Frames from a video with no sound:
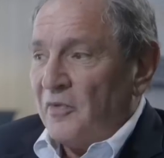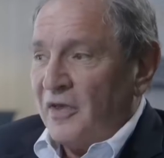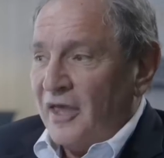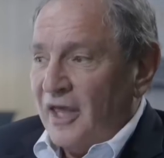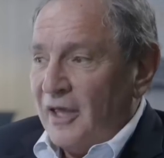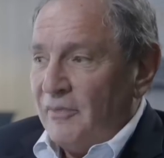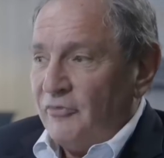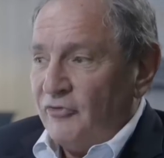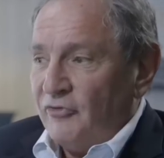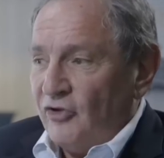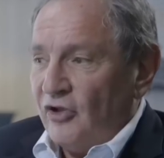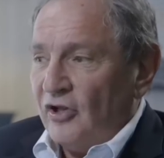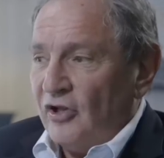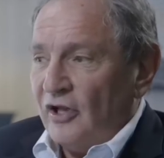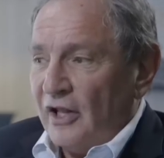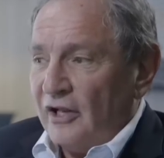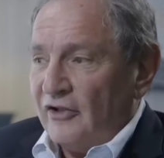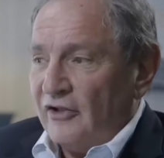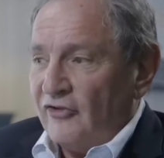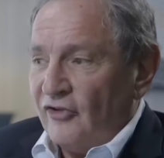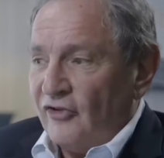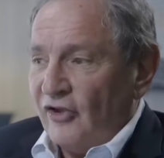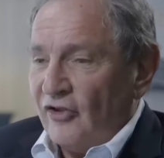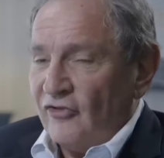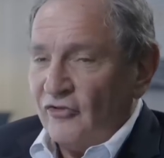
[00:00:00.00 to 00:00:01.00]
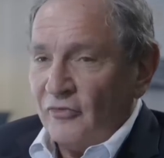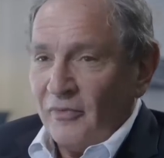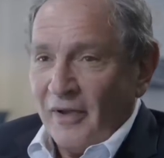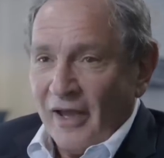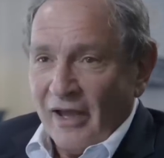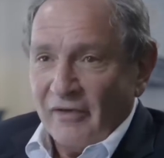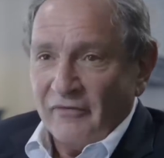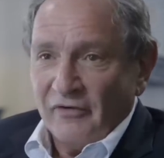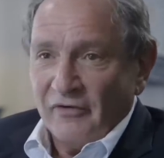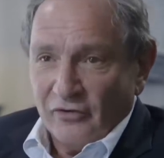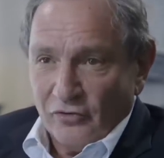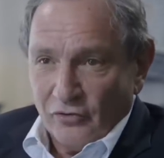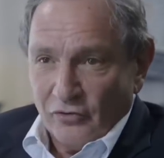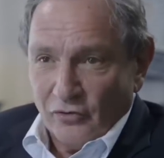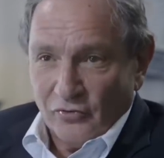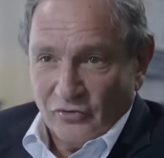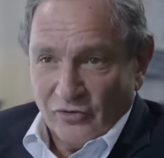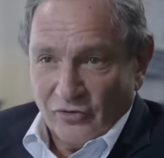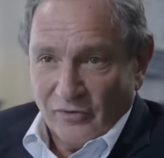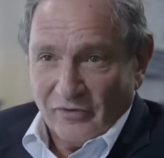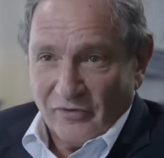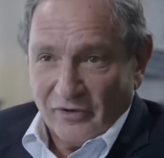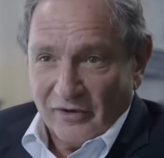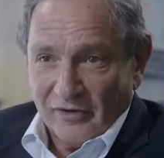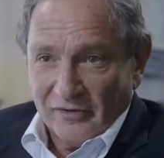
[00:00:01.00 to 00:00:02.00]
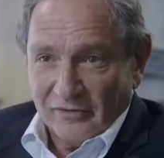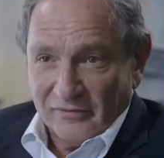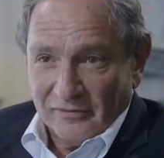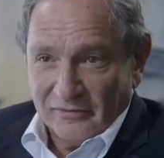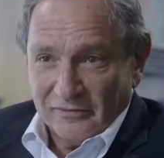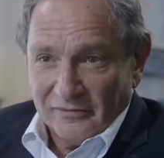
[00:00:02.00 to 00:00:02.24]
keeps the United States from having to do something,